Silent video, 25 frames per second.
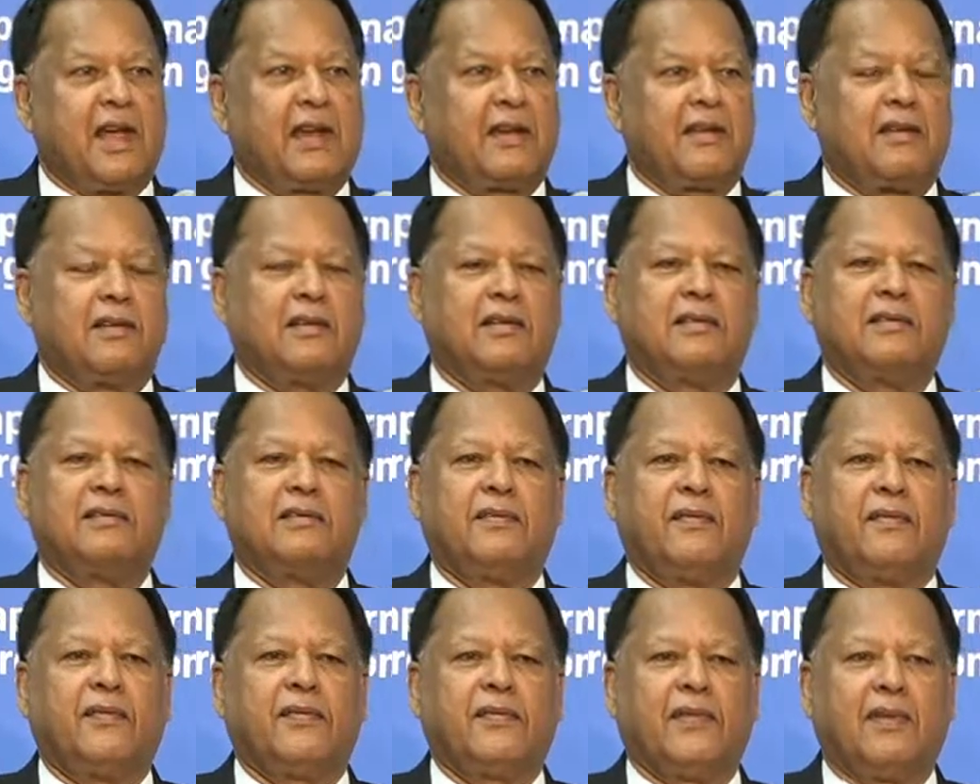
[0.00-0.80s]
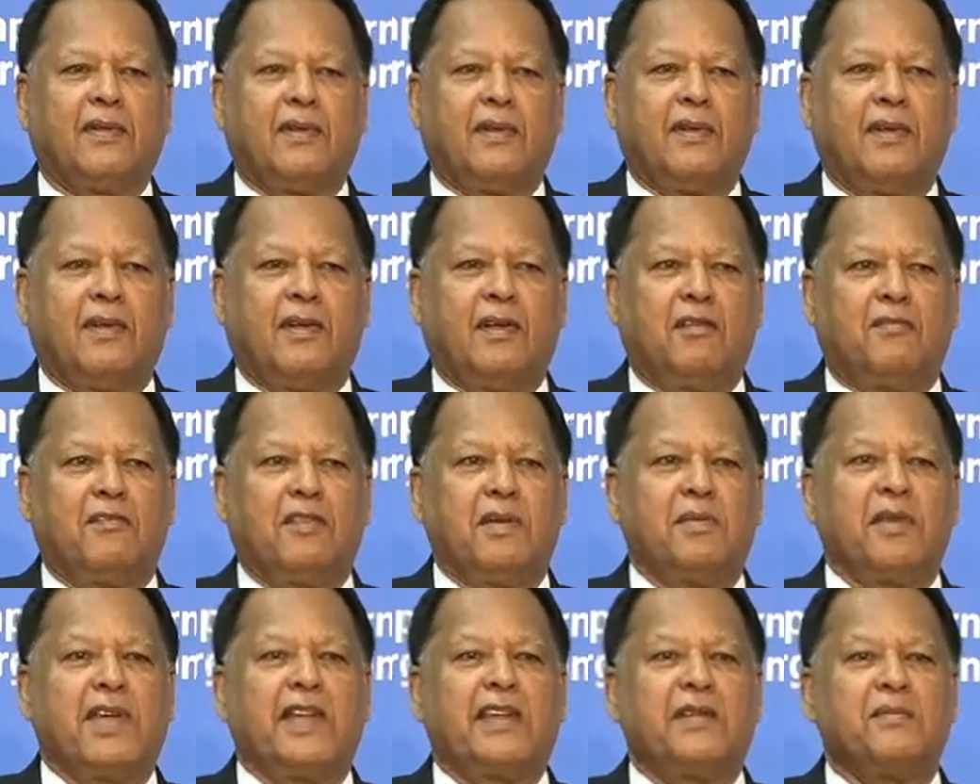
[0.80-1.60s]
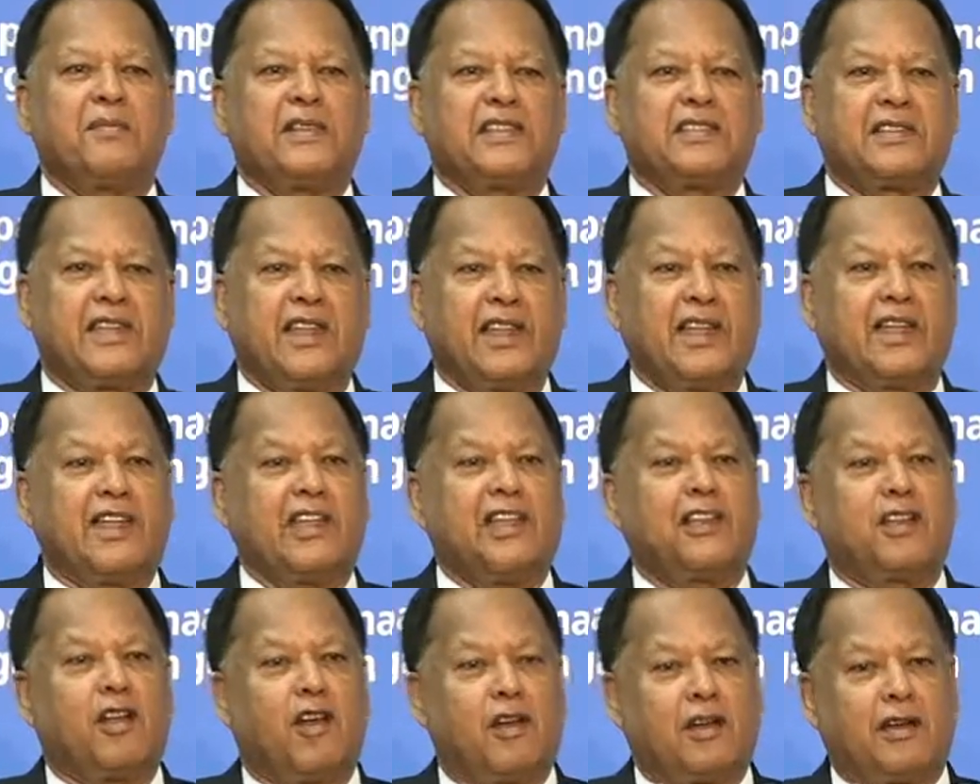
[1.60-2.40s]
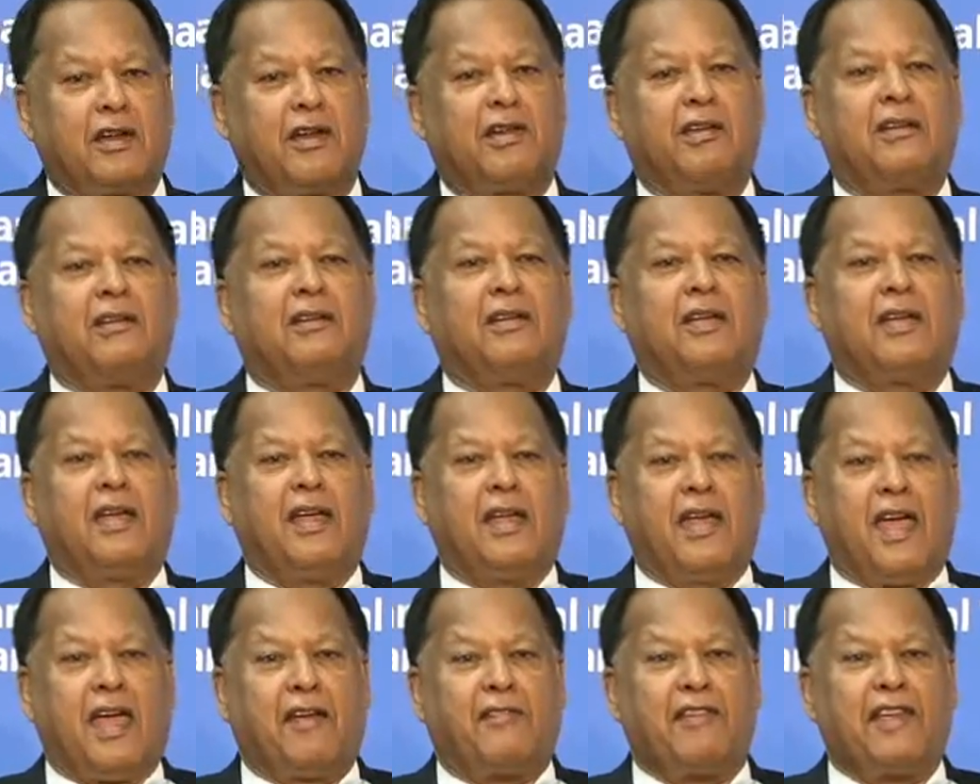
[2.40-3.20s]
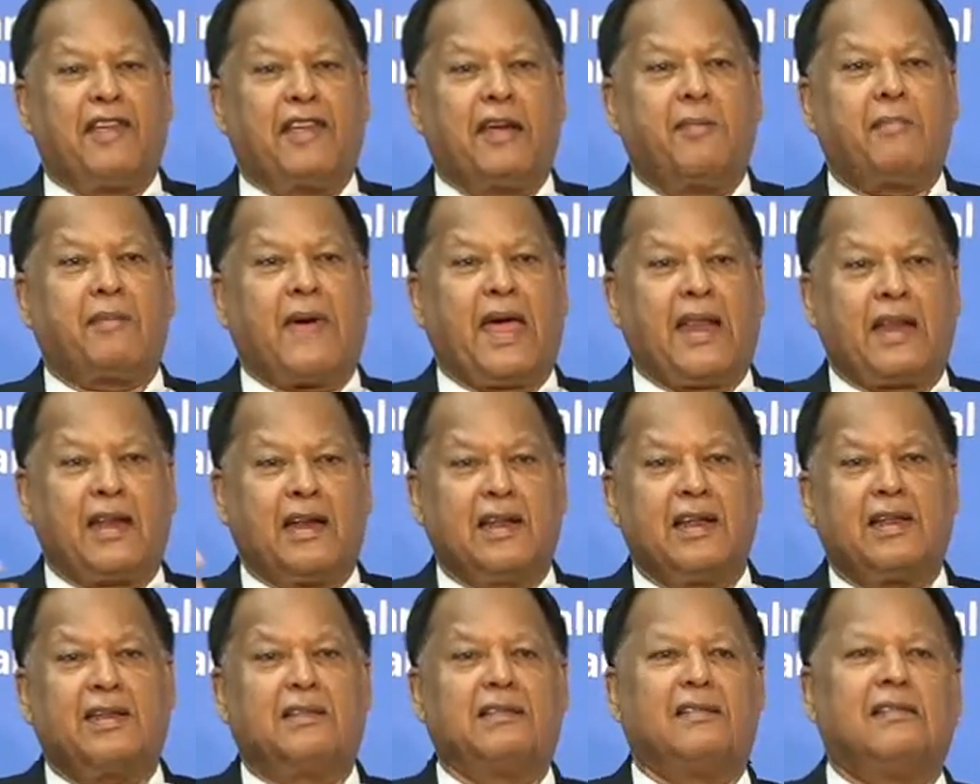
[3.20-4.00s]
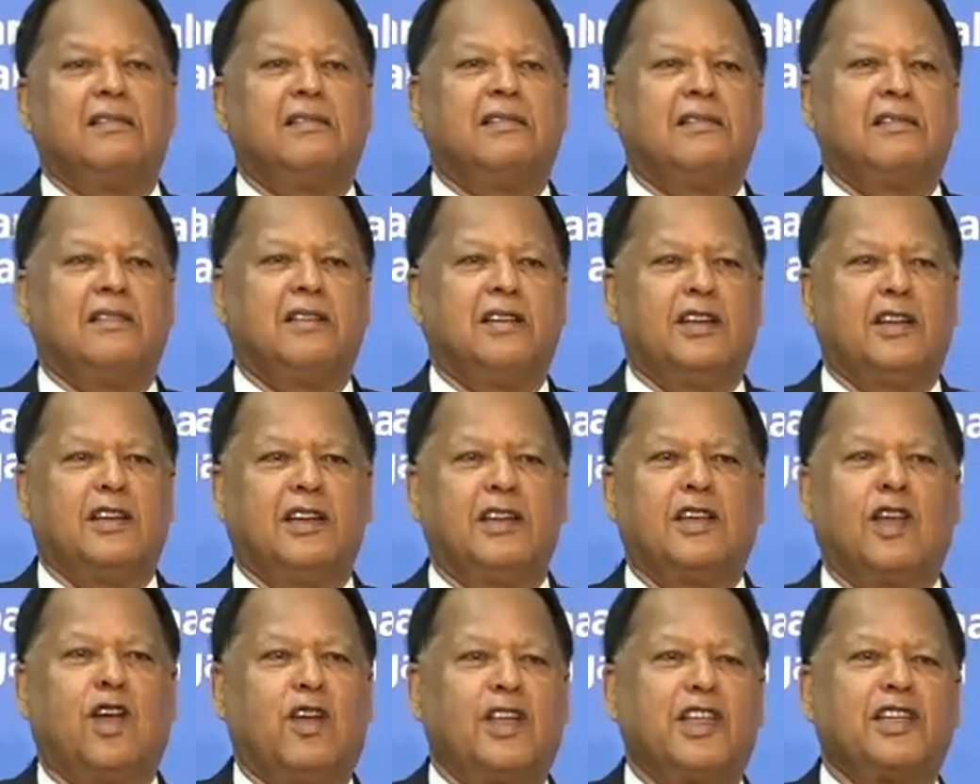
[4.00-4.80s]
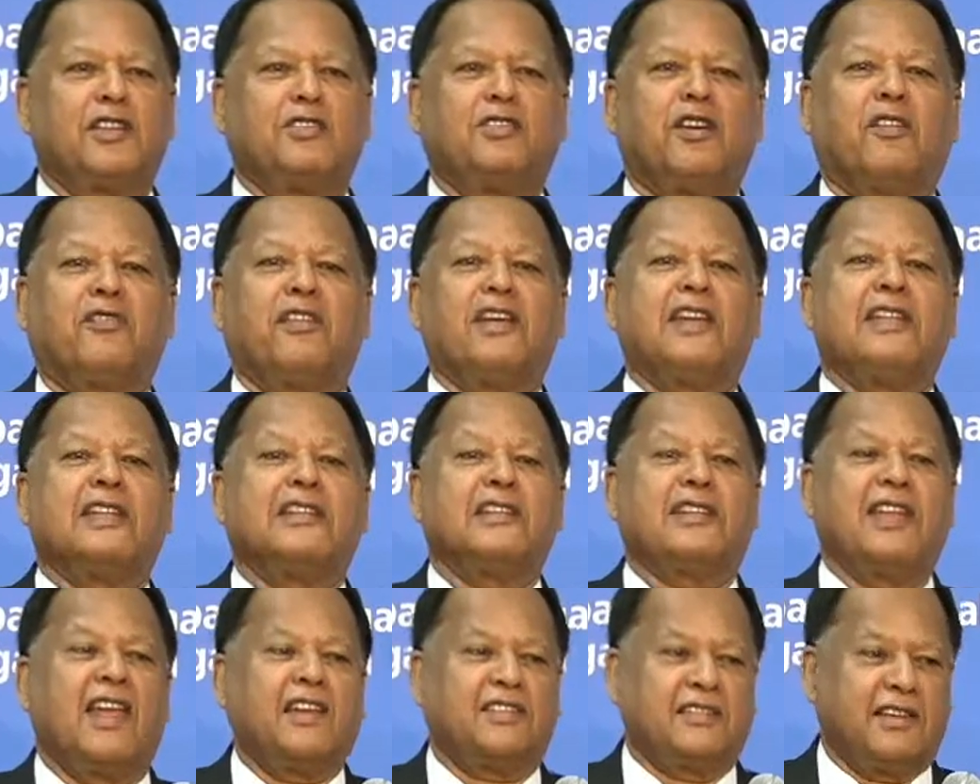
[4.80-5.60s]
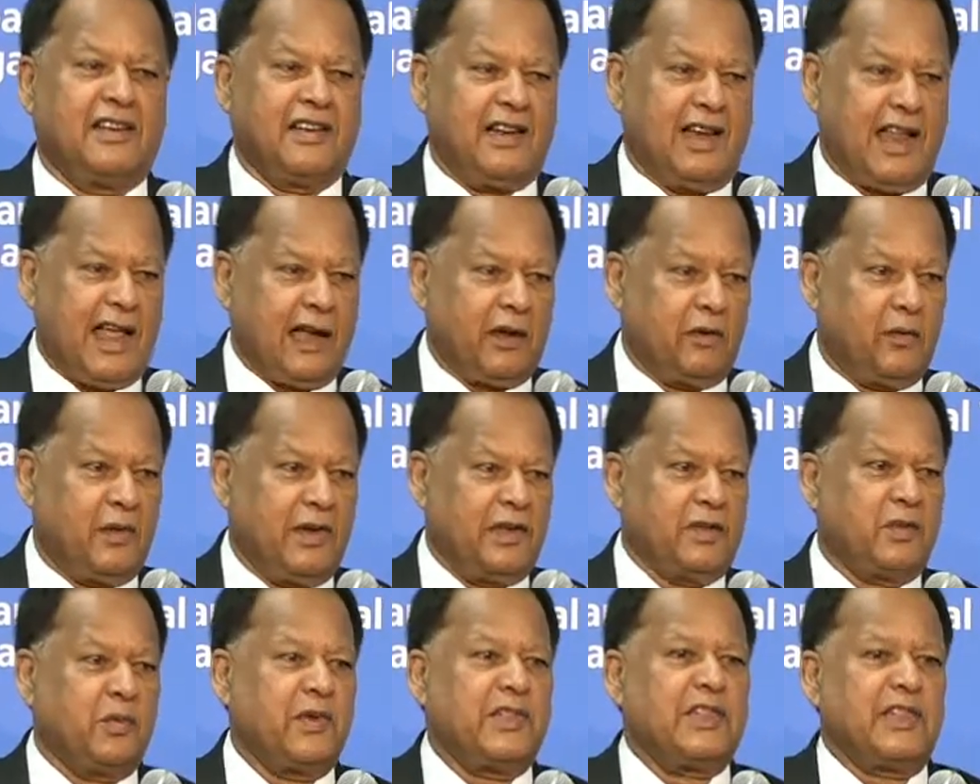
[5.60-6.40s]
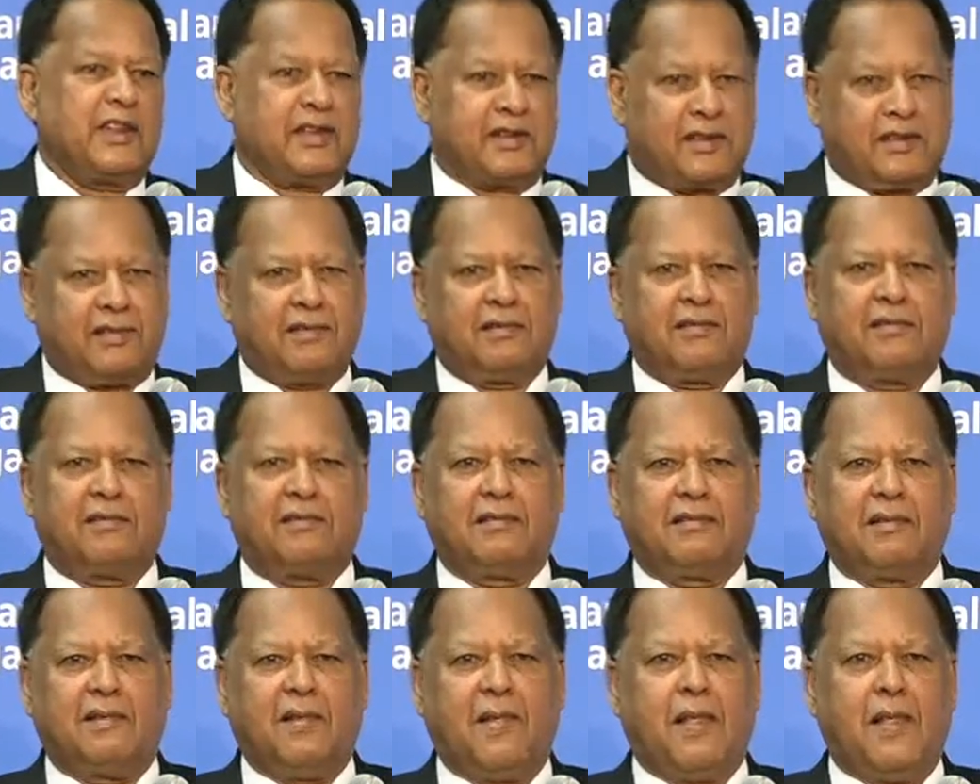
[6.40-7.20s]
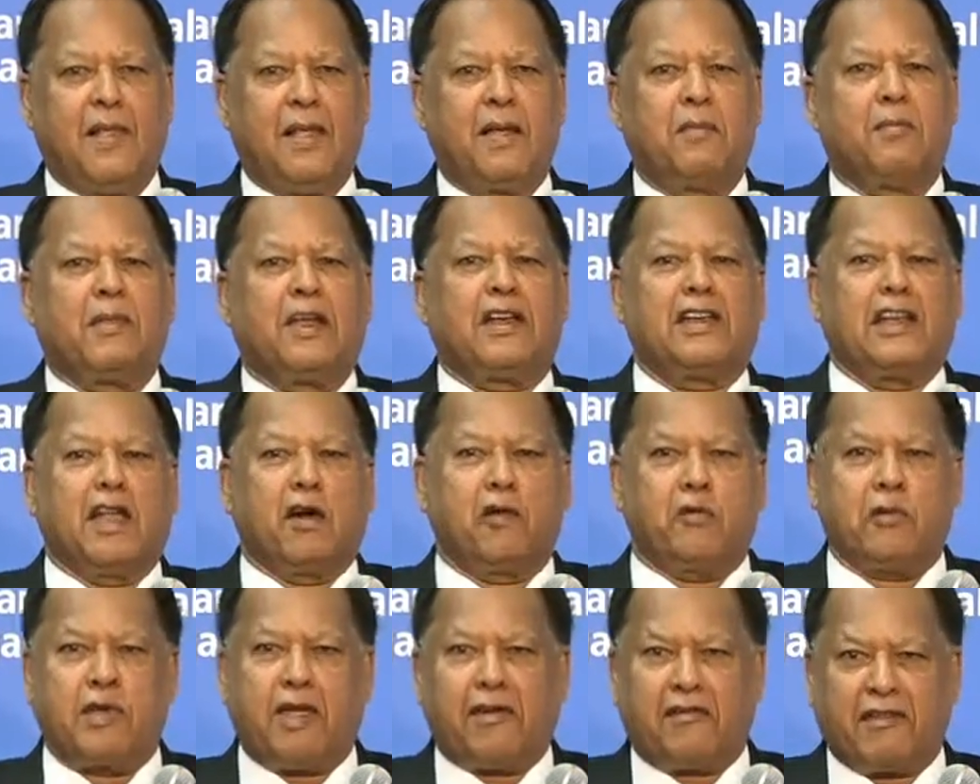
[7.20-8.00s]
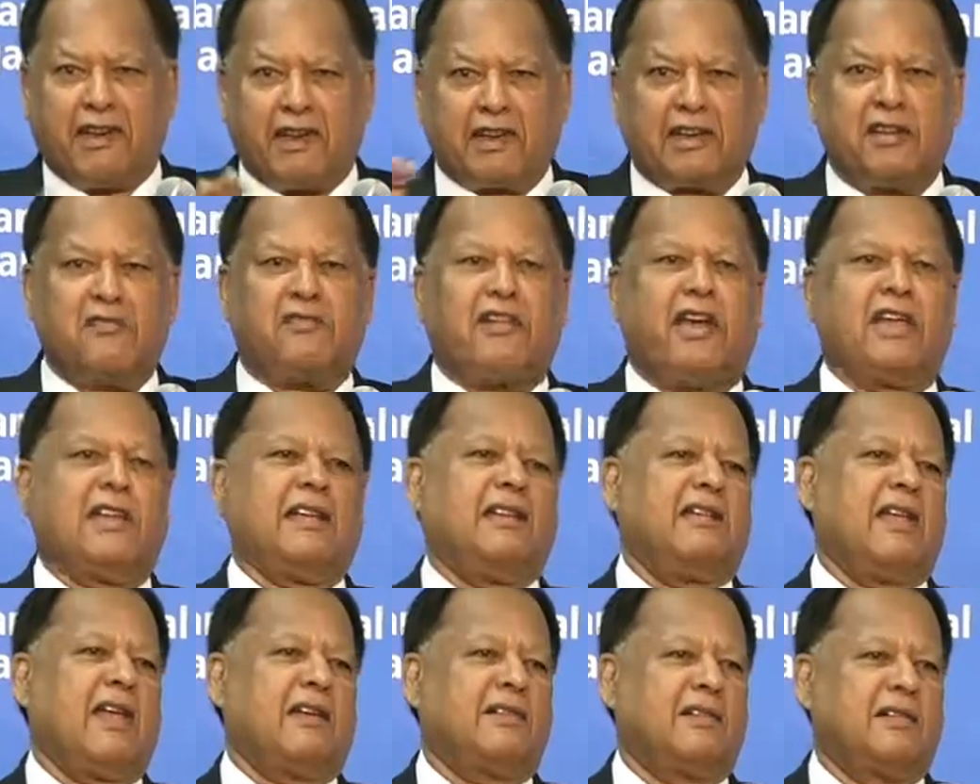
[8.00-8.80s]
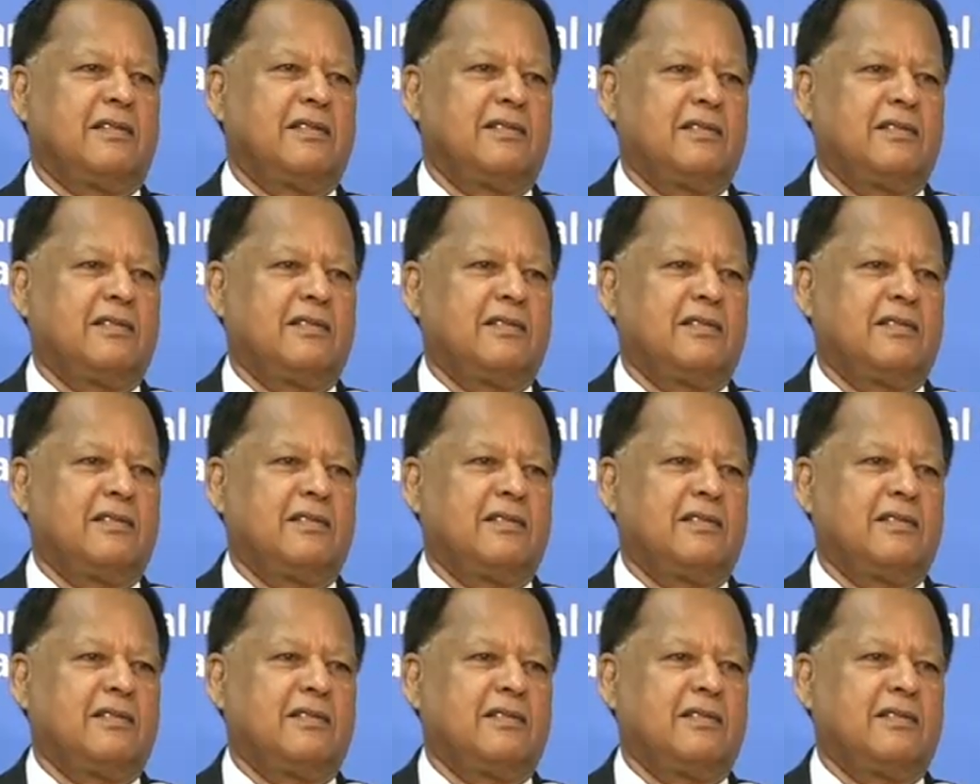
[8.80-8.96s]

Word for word: but we made a mistake in not having a parallel knowledge of an international language with it. But now we have rectified that.